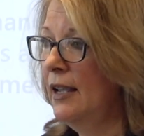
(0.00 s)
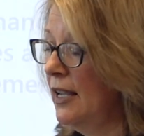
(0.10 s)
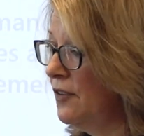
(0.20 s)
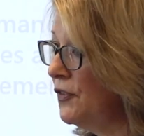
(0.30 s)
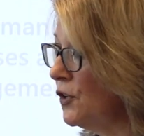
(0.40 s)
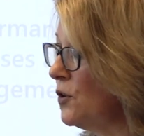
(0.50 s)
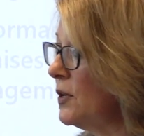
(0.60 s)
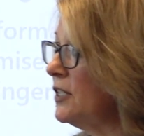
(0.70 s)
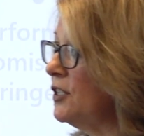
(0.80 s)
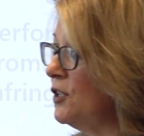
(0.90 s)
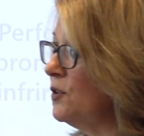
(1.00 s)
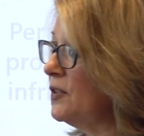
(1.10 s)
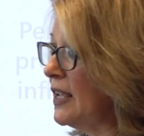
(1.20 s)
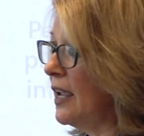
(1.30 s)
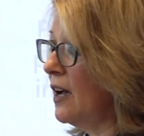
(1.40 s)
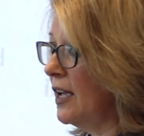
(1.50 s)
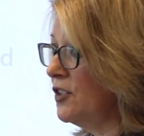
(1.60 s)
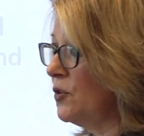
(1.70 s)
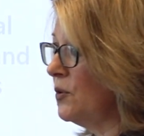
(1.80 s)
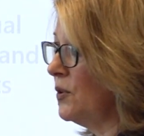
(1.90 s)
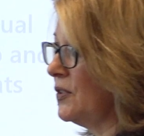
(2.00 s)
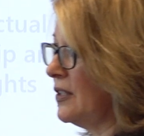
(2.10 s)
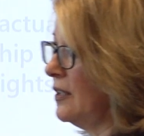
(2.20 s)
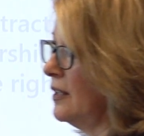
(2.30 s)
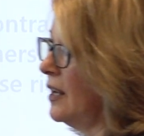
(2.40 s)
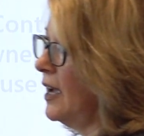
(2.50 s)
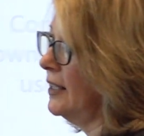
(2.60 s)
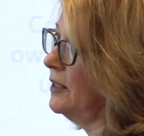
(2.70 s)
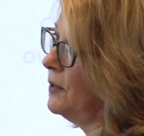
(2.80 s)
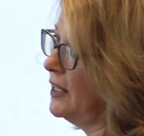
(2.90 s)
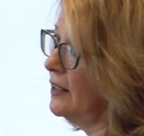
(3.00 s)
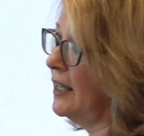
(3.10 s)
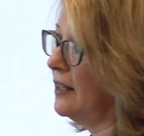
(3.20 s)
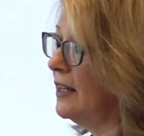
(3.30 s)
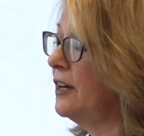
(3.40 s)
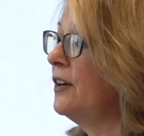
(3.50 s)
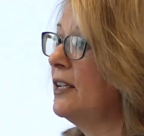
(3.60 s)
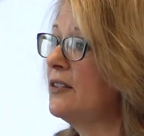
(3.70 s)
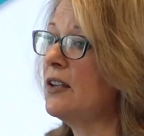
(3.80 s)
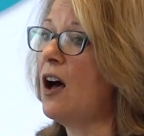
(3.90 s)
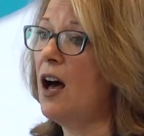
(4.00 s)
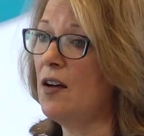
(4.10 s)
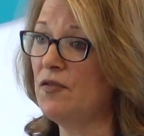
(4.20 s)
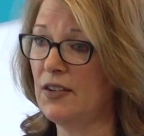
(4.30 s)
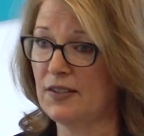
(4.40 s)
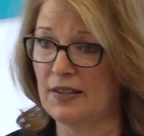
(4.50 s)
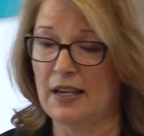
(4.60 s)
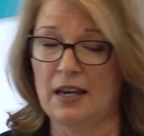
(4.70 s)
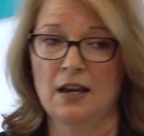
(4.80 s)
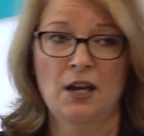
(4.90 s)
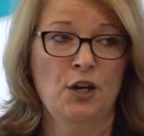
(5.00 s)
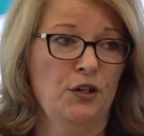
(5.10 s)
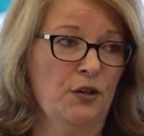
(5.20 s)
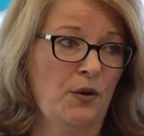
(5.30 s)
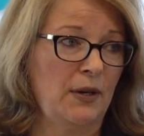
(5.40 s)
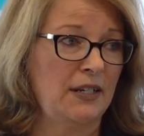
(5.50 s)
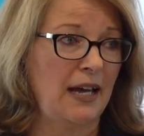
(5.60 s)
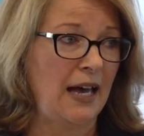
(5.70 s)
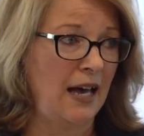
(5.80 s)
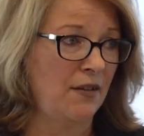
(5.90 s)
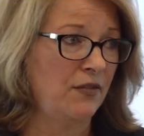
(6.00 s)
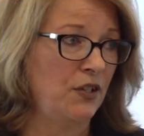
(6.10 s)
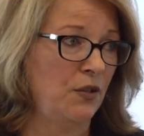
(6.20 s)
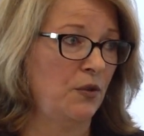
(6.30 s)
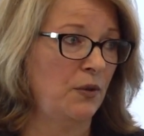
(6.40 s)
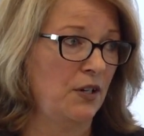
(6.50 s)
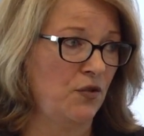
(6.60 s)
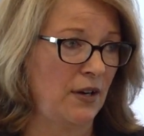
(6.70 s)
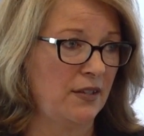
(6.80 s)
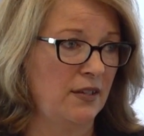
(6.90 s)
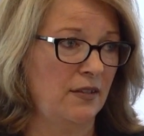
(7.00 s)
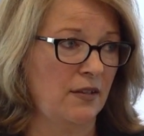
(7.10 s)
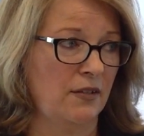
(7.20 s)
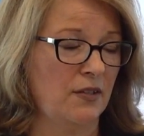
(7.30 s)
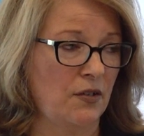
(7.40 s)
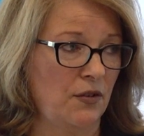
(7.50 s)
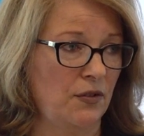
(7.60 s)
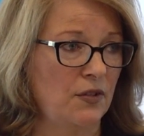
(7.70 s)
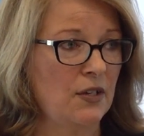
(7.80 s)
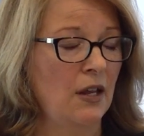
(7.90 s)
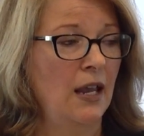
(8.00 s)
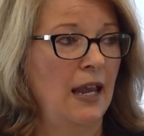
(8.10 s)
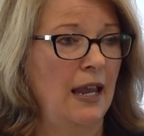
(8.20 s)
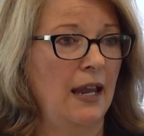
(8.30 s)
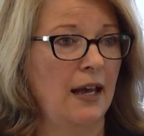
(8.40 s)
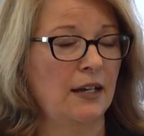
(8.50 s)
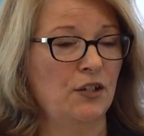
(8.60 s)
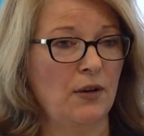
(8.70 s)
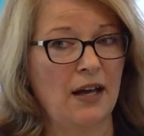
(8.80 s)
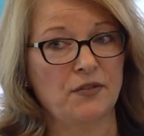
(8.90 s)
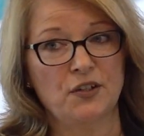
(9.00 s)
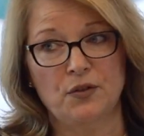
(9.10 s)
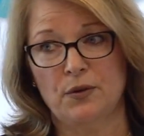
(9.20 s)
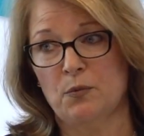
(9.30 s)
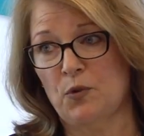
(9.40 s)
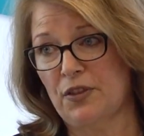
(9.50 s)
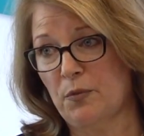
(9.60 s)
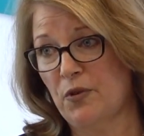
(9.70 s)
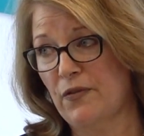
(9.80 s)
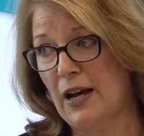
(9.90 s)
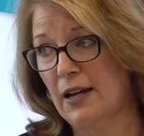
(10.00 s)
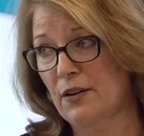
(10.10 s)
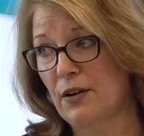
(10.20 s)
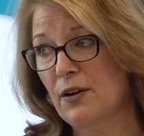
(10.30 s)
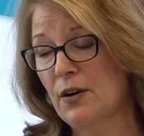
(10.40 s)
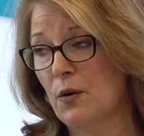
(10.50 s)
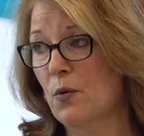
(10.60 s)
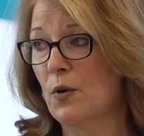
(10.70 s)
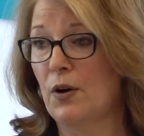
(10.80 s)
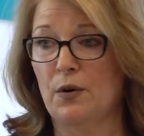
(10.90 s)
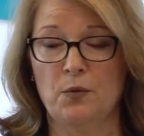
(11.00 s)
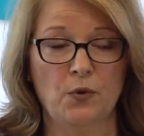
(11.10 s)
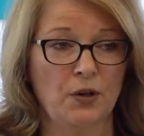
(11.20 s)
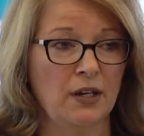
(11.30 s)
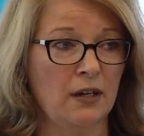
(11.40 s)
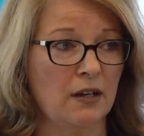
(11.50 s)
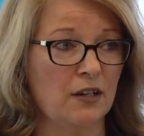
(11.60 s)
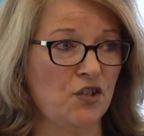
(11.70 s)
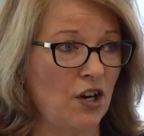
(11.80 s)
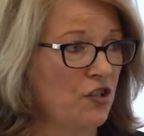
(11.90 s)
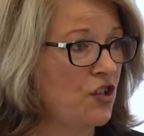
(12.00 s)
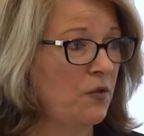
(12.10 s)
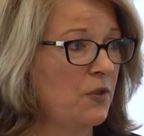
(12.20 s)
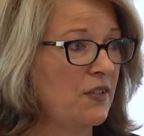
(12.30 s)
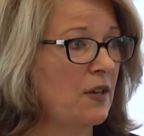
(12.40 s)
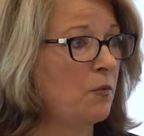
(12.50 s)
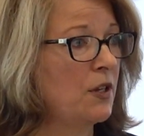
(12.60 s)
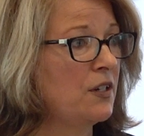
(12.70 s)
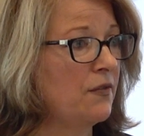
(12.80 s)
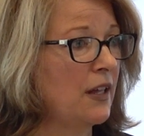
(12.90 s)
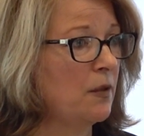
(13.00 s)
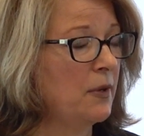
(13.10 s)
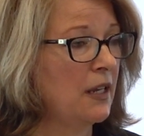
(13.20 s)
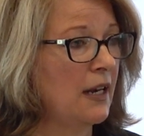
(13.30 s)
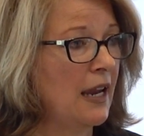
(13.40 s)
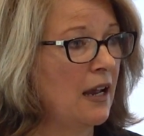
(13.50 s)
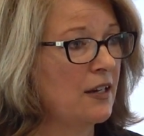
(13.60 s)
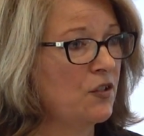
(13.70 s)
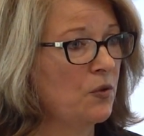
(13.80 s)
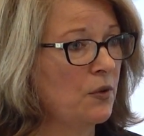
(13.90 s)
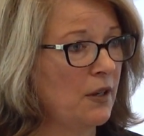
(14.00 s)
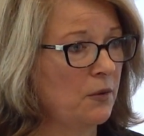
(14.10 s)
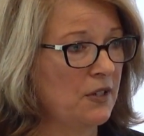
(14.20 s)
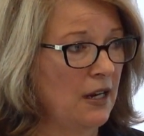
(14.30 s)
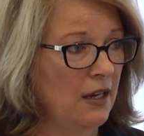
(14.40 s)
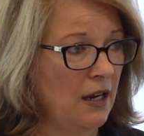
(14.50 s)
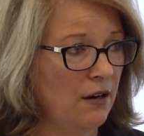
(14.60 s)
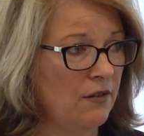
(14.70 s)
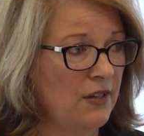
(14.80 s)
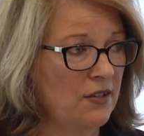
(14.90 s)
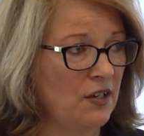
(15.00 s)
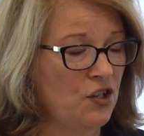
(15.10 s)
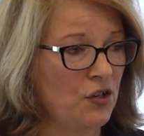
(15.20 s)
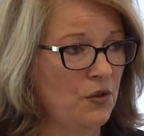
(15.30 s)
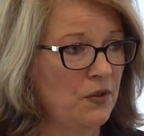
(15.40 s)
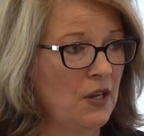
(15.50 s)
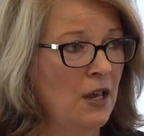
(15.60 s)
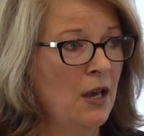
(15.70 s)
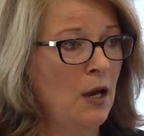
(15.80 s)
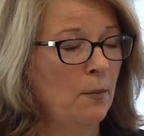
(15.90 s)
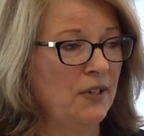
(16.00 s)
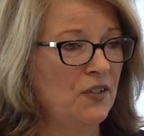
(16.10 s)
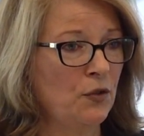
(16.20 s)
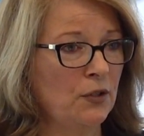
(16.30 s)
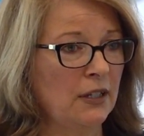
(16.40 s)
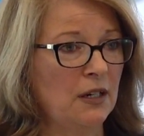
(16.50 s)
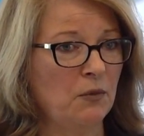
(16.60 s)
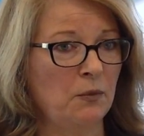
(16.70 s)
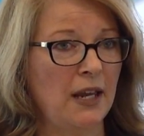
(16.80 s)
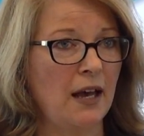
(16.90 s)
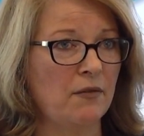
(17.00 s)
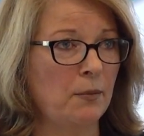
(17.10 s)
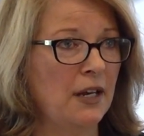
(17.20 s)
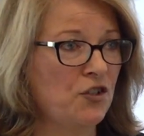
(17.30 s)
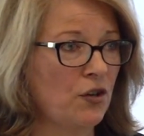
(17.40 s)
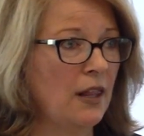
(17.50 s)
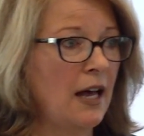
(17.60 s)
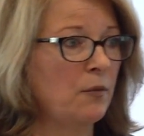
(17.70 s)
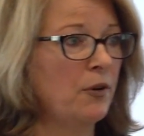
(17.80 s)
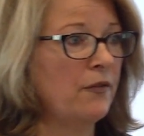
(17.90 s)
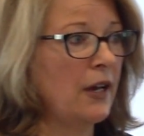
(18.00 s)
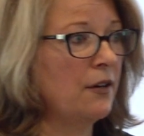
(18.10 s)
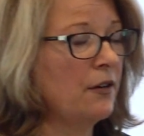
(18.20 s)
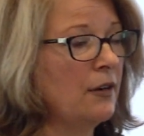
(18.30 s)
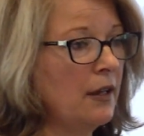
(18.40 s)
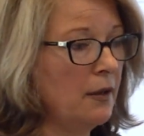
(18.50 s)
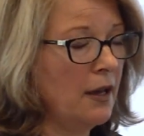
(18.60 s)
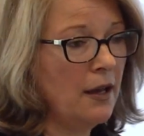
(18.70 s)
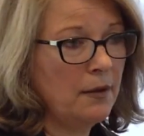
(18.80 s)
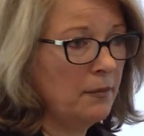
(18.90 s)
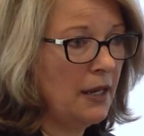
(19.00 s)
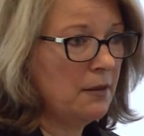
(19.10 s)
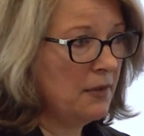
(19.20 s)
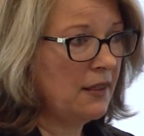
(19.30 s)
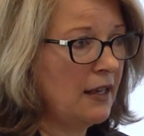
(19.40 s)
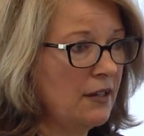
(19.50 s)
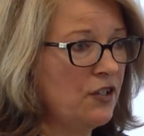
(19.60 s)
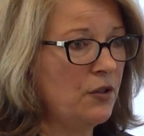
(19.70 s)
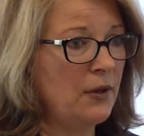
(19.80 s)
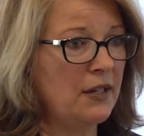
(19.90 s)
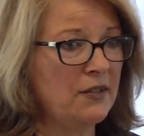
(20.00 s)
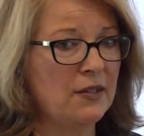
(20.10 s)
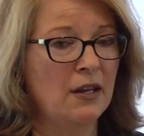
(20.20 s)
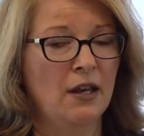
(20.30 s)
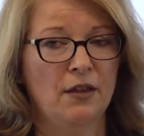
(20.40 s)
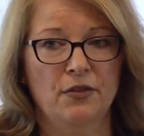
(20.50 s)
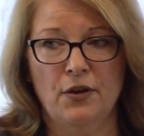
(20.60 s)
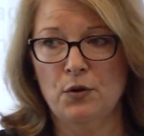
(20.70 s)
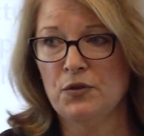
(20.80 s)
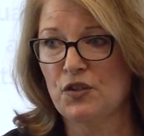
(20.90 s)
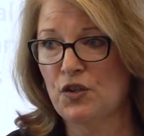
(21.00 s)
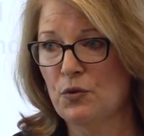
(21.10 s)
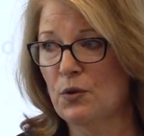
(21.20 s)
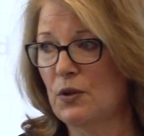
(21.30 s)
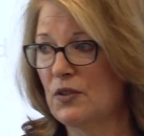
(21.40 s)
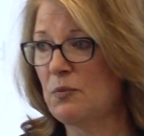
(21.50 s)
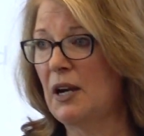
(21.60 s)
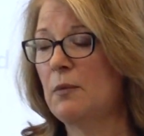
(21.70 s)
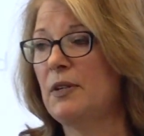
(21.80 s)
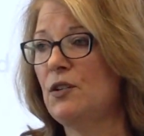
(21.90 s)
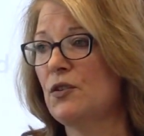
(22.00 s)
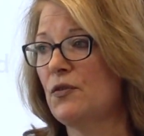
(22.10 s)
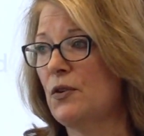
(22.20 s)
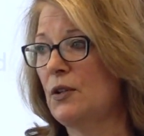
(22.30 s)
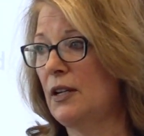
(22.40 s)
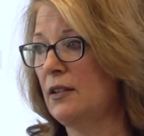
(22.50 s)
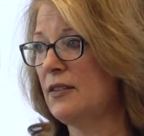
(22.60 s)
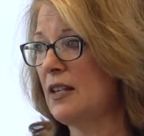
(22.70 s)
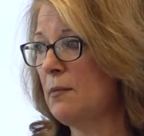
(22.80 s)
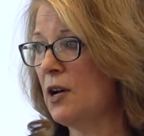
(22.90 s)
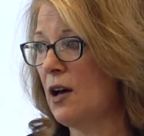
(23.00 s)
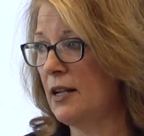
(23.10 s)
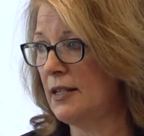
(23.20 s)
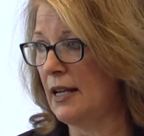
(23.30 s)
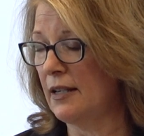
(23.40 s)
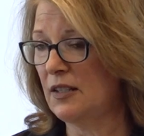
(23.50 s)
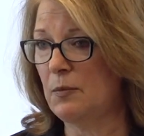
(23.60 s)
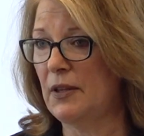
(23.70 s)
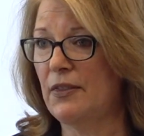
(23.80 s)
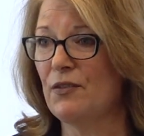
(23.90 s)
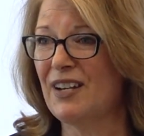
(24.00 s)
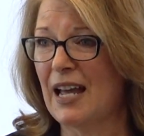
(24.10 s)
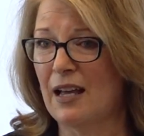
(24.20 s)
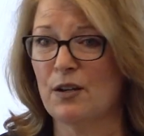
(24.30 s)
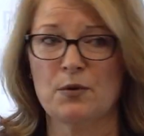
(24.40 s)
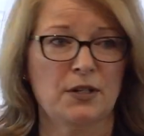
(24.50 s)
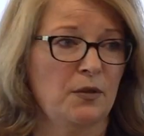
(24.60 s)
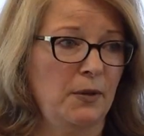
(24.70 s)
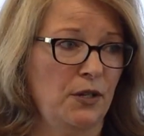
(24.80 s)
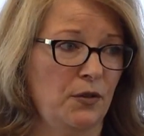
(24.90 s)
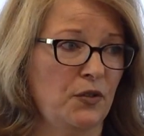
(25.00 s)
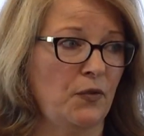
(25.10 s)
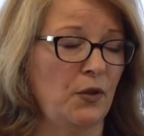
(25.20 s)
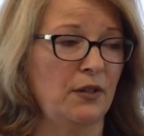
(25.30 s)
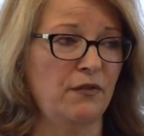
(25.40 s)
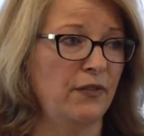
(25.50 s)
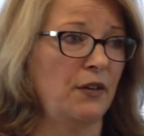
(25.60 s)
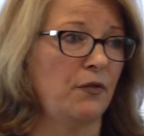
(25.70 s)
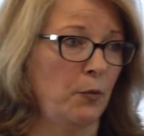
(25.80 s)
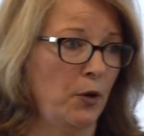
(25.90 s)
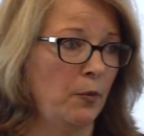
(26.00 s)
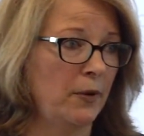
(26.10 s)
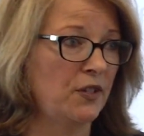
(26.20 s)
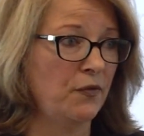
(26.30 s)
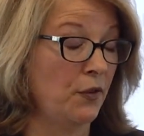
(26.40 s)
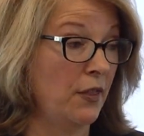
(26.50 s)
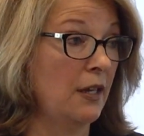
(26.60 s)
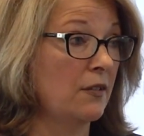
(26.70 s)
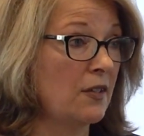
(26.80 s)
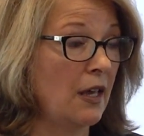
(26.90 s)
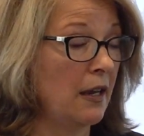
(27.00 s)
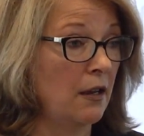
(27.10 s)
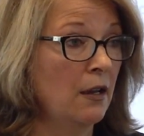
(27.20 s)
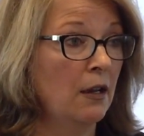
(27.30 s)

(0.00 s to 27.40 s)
If you're going to use AI tools in highly regulated areas, obviously you're going to have to address these concerns, and you'll have to do them with the provider or working in conjunction with someone developing an AI tool that will take care of these issues. But certainly when we have a major cloud provider admit that to us, those tools might be useful in some contexts, but they're not going to be useful and fit for purpose for things like